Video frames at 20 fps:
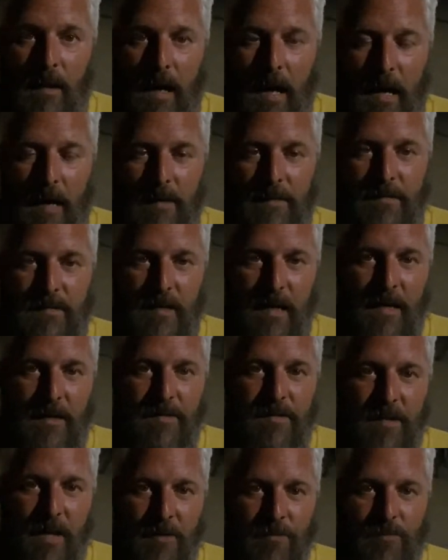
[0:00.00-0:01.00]
I'd say
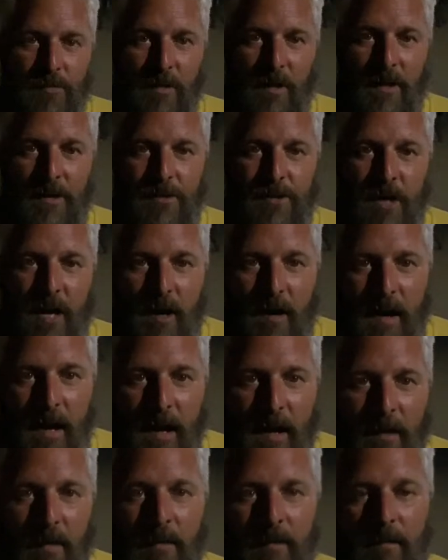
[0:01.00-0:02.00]
central-ish
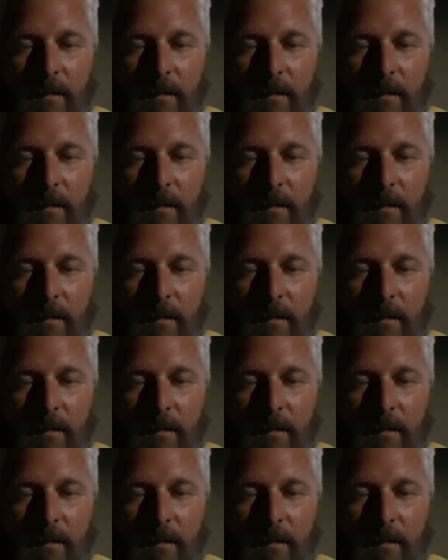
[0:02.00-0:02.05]
area.